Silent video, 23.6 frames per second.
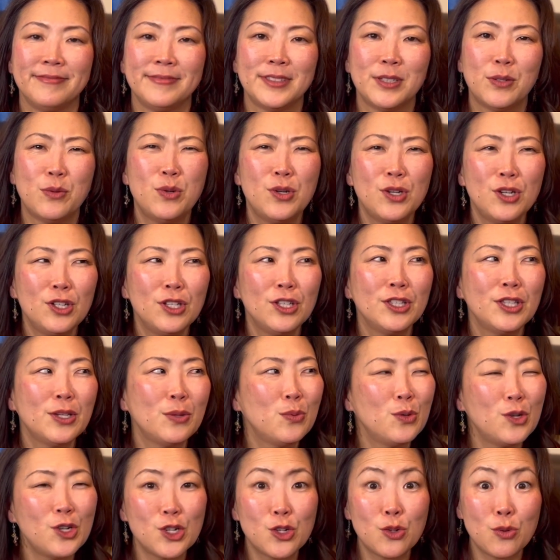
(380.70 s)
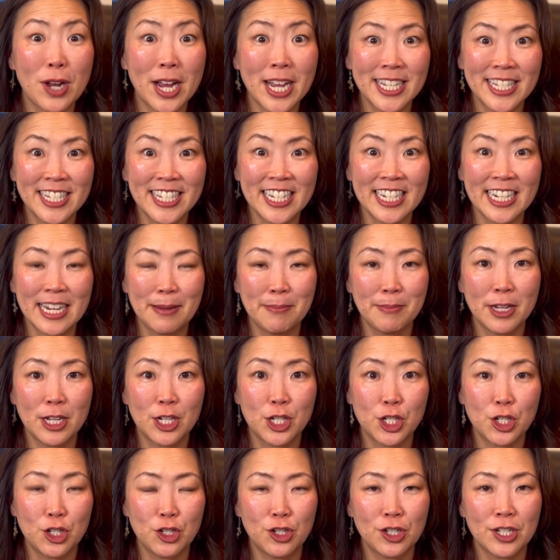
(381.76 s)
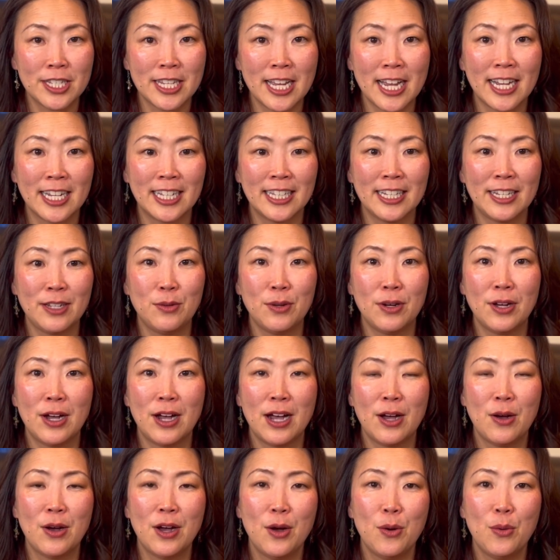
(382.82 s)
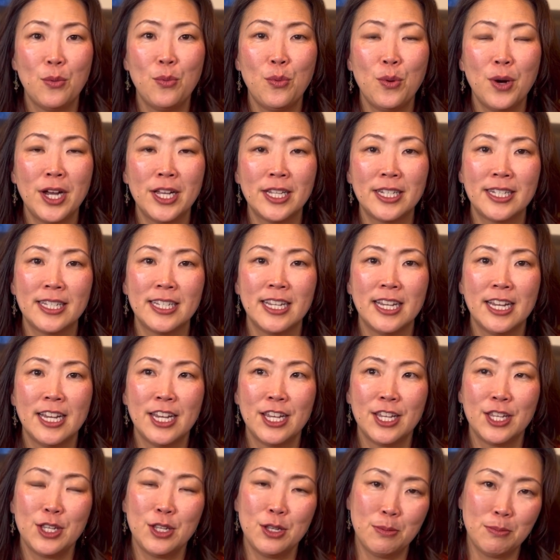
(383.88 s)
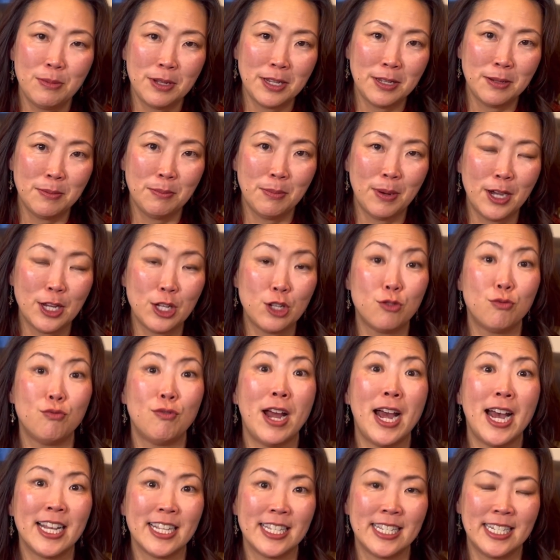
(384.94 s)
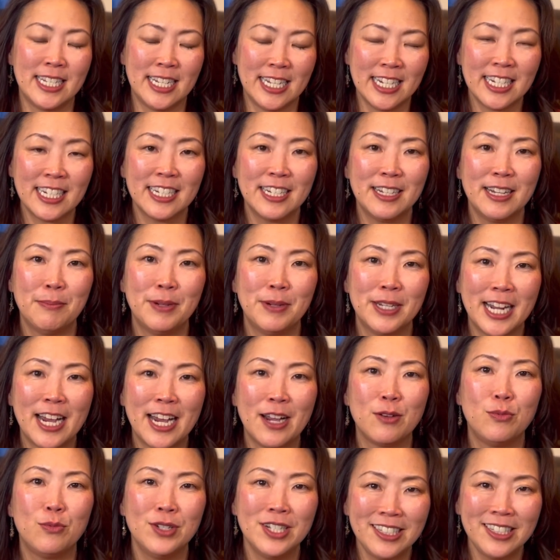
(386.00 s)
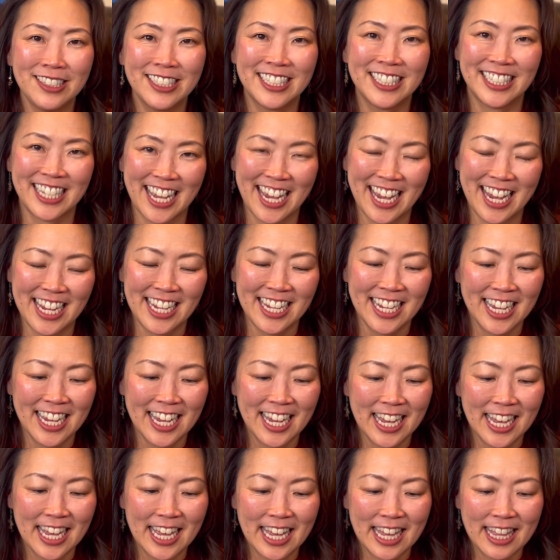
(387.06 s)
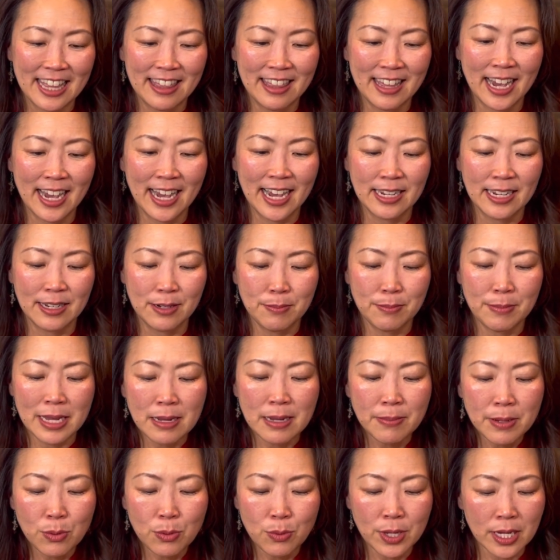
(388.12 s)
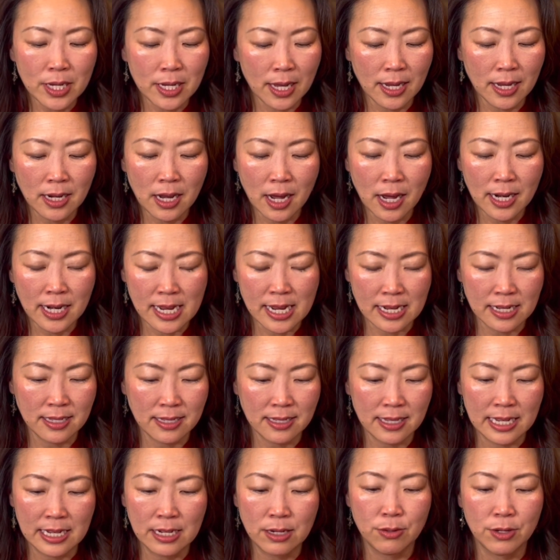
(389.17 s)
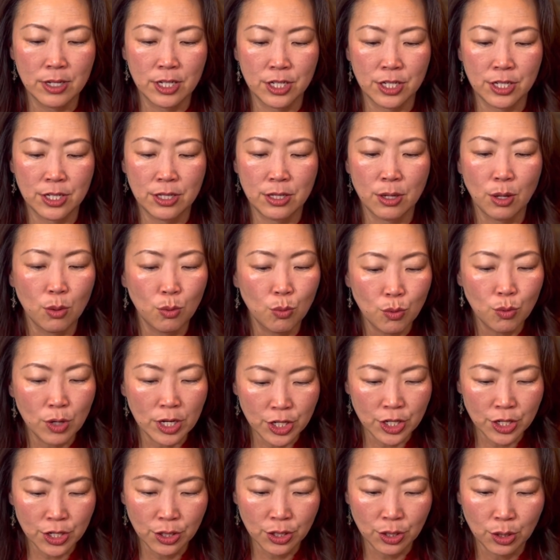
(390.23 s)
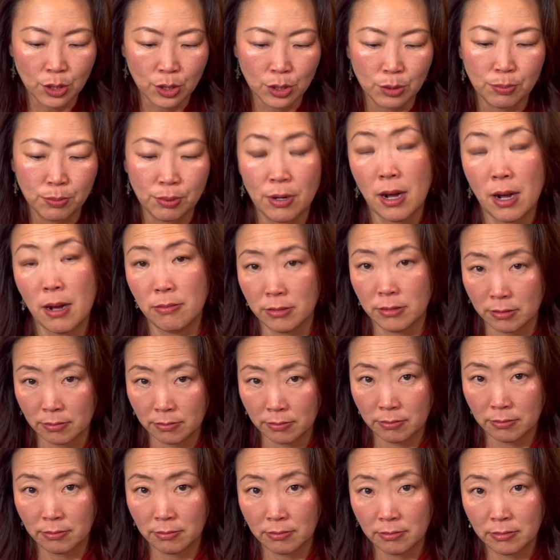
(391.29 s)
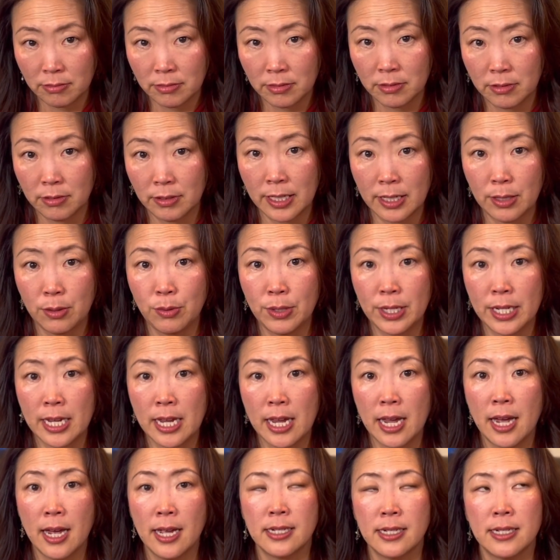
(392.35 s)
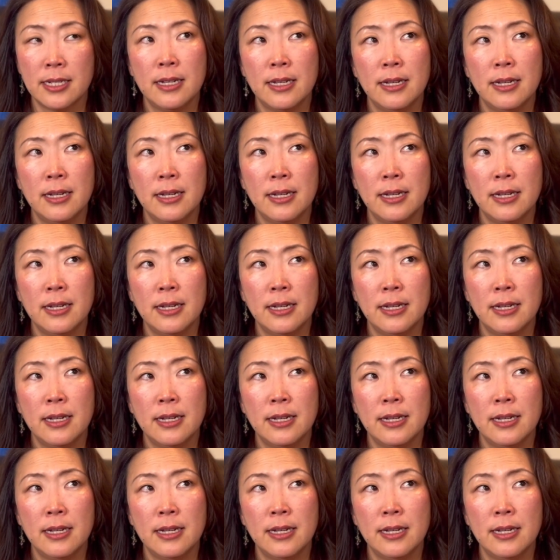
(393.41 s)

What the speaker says: Well, the word drastic, I'm not sure exactly what you mean by drastic, but I will say that maybe we cannot extinguish the original problem. We can't